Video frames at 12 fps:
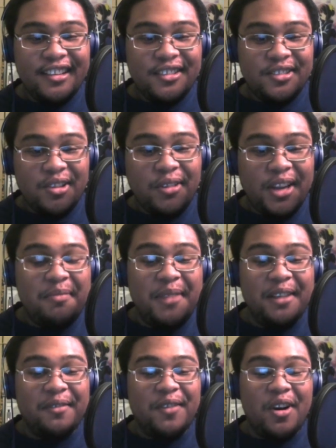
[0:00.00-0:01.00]
Don't get me
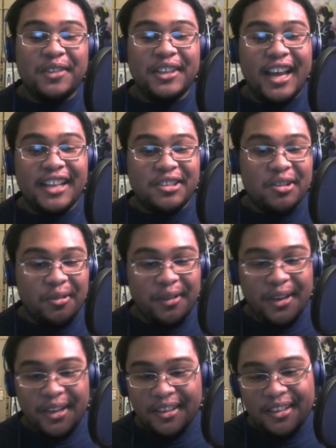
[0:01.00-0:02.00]
involved in that,
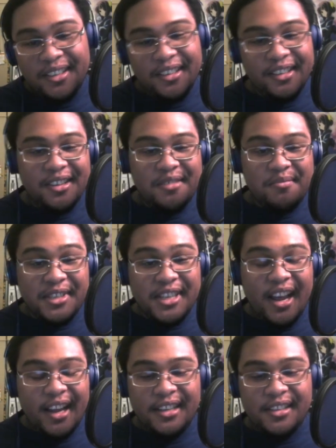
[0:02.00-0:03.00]
sorry.
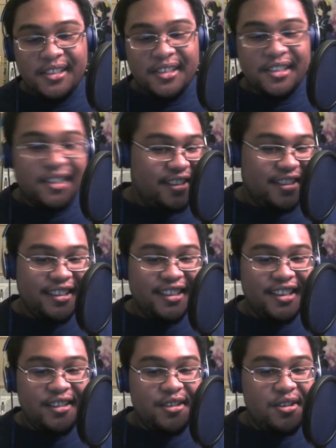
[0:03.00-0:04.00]
Besides,
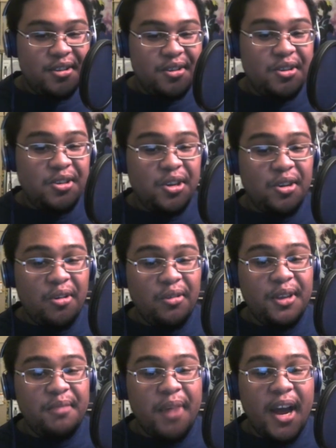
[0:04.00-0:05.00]
you should
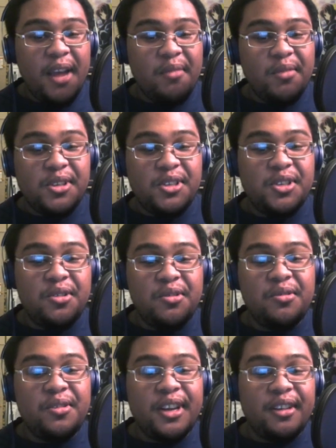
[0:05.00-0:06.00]
only buy what
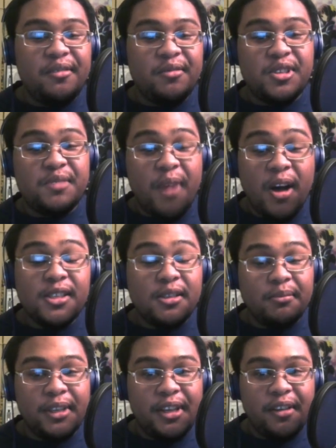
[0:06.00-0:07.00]
you can
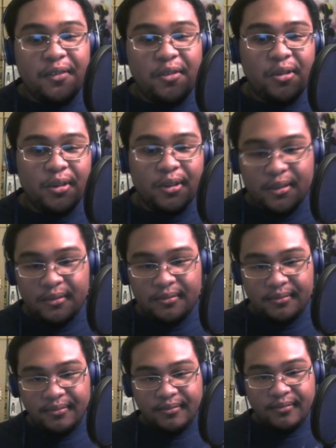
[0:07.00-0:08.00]
responsibly afford.
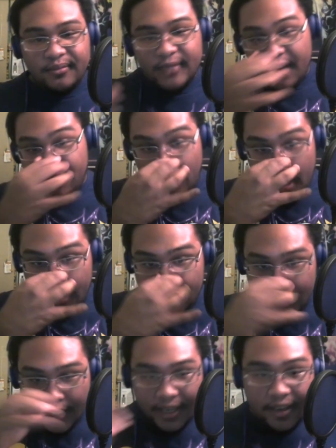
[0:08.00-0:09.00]
And
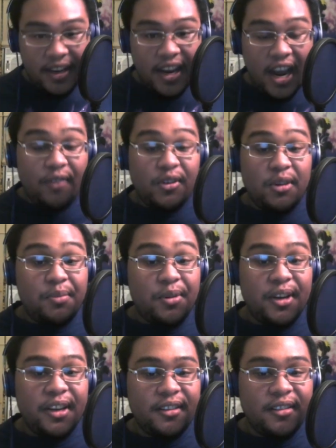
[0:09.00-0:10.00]
frankly, after
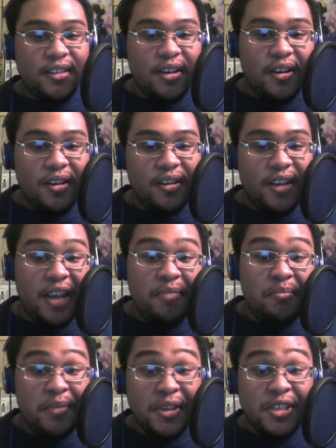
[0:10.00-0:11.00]
putting a
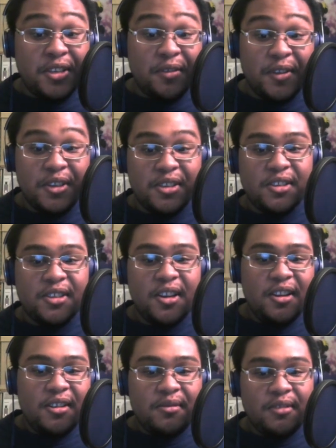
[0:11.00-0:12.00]
mischievous
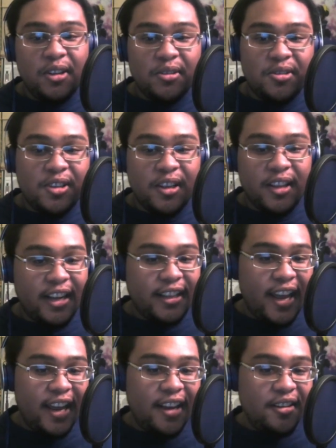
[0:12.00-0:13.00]
little stunt like
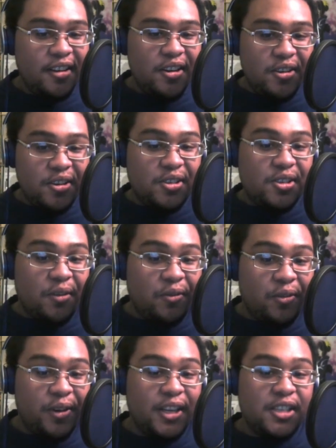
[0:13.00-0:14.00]
that, your
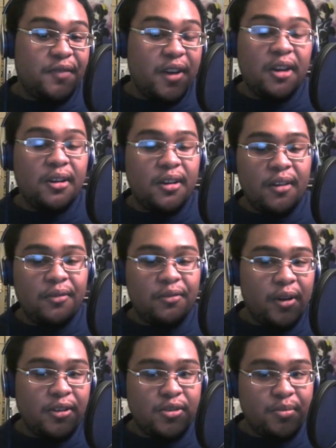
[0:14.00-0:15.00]
suffering is fair enough
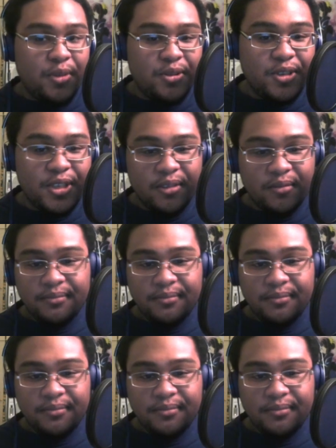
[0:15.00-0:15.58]
retribution.